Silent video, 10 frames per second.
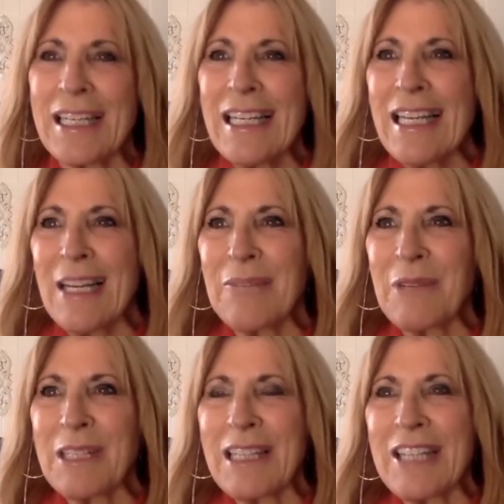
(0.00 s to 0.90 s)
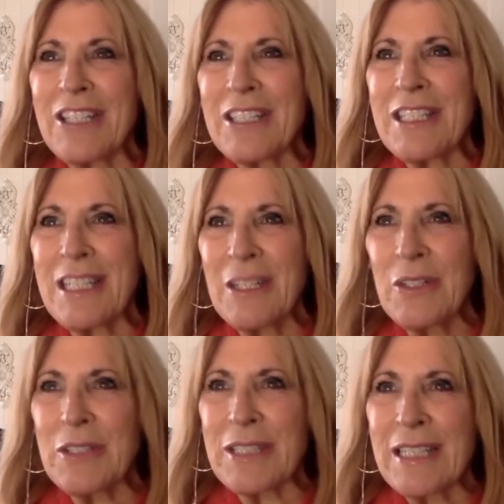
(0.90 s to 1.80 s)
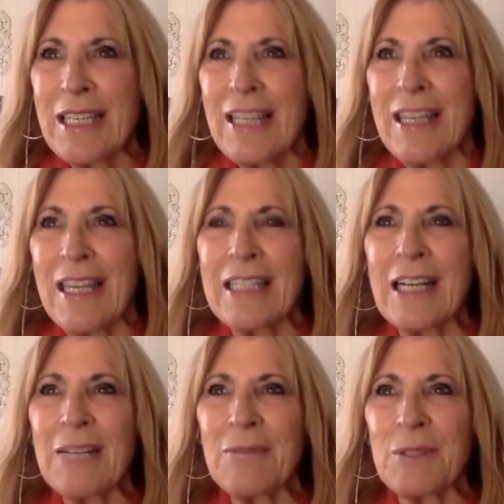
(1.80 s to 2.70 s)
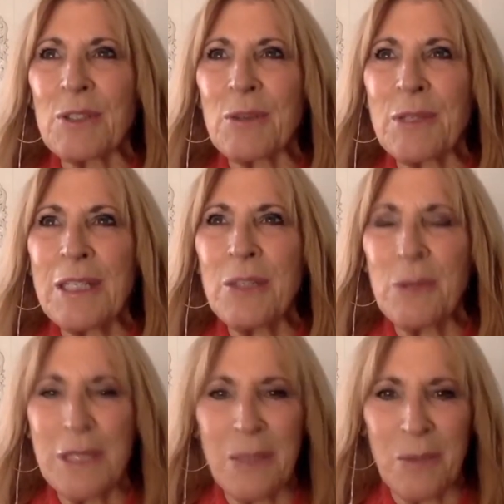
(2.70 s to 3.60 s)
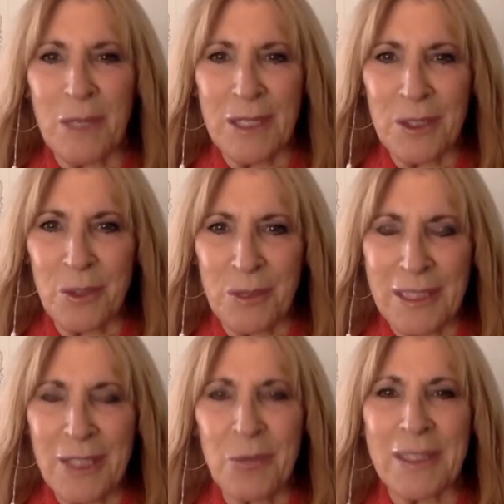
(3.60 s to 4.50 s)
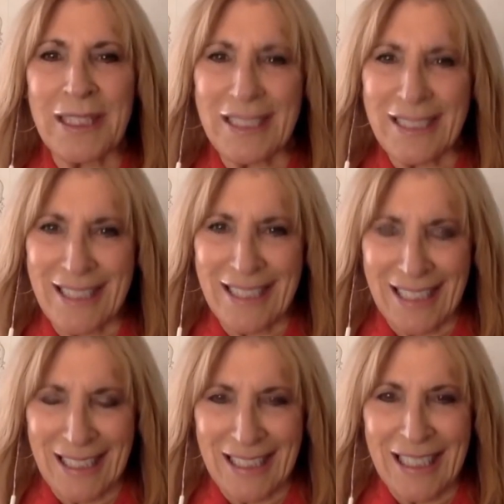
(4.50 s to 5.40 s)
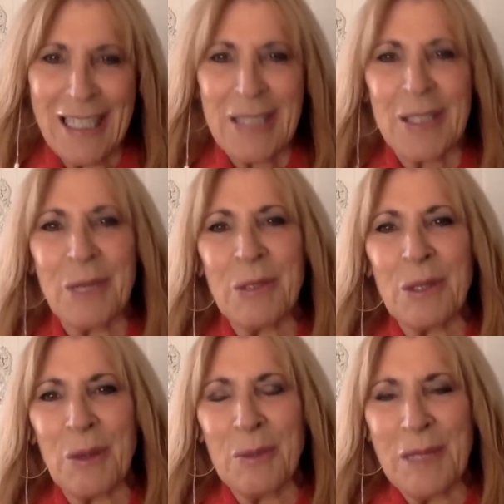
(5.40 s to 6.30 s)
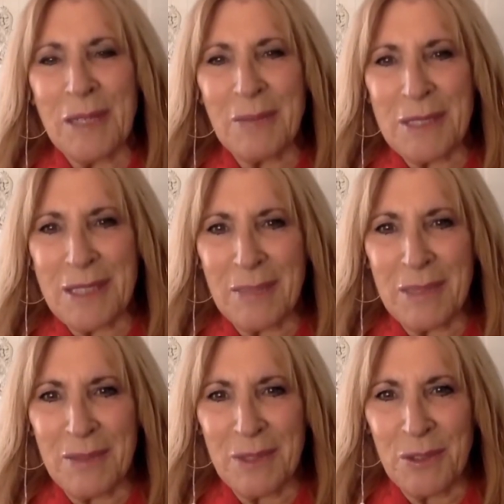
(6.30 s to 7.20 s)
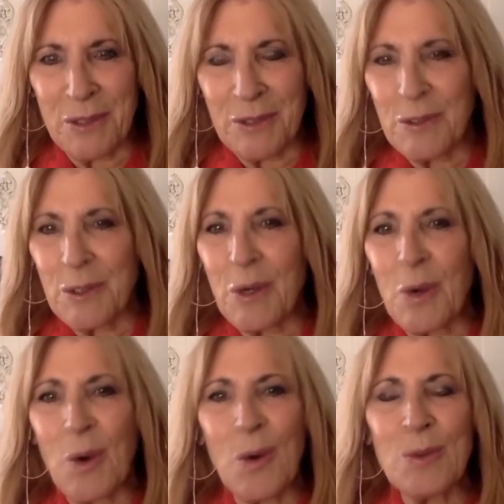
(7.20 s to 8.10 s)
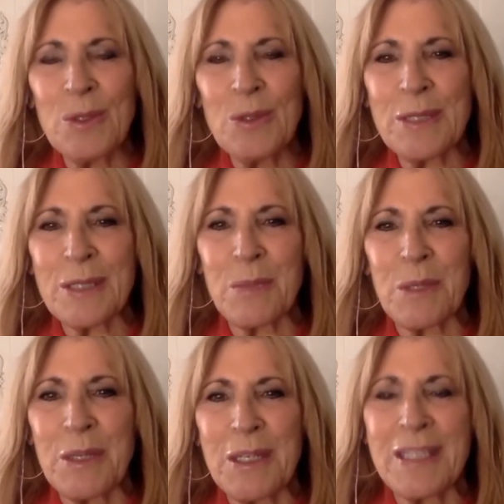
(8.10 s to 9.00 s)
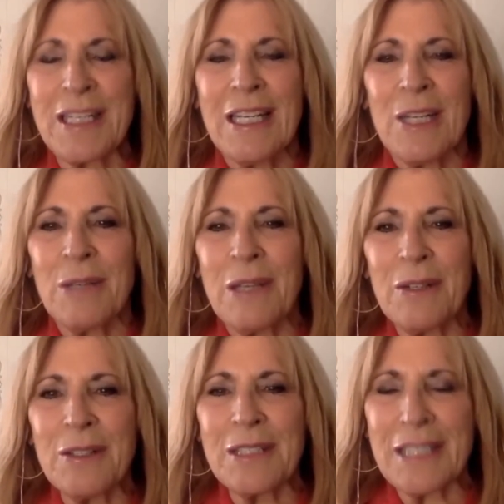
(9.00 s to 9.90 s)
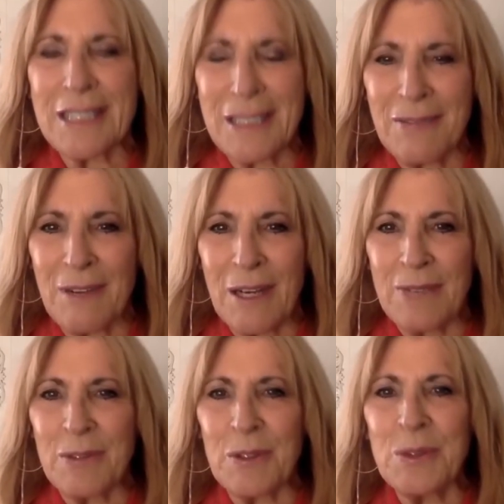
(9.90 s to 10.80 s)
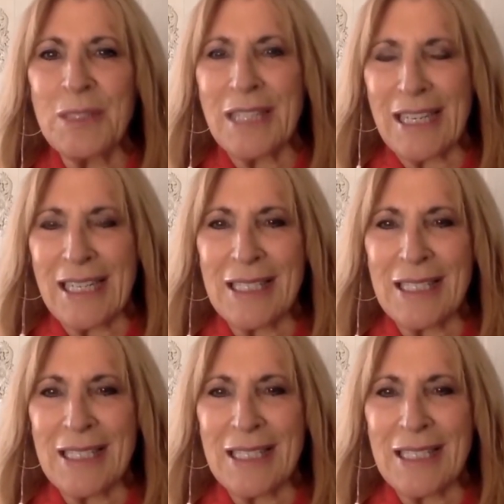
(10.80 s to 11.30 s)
And what did I just hear is thank God for 2021. 2020 is done. So we're open and receptive to her for a whole new experience, 365 new days